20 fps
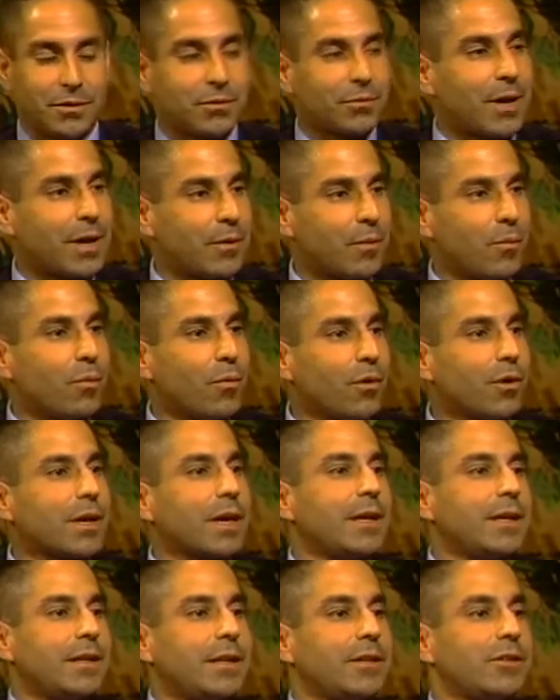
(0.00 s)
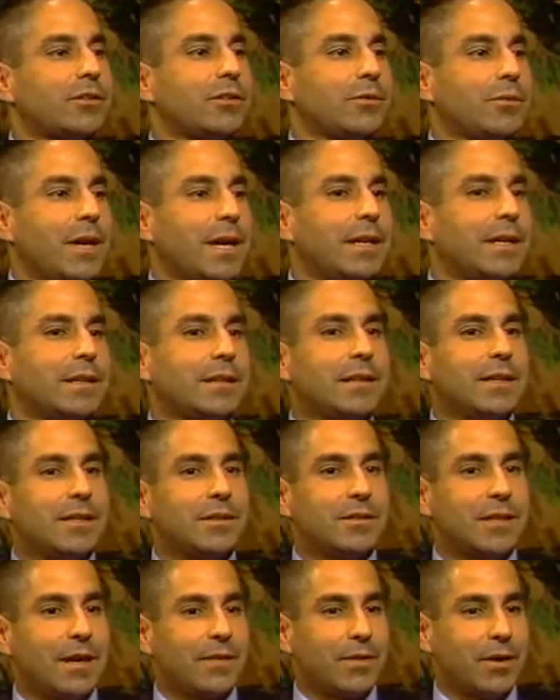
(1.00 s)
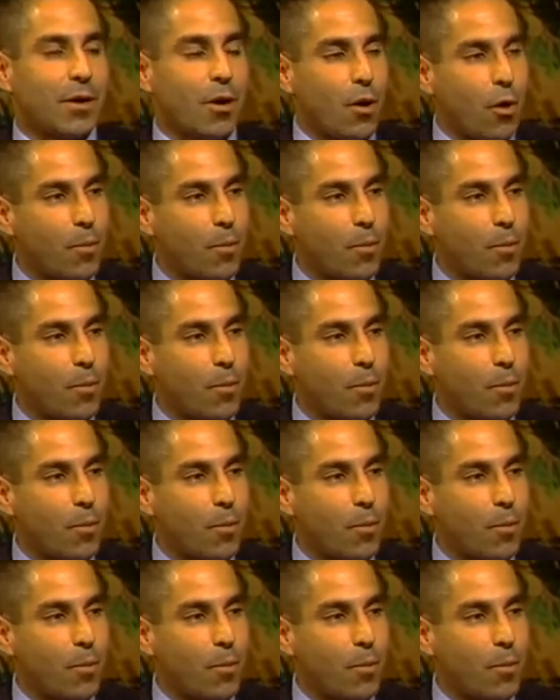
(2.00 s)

try to work on an issue and at least have an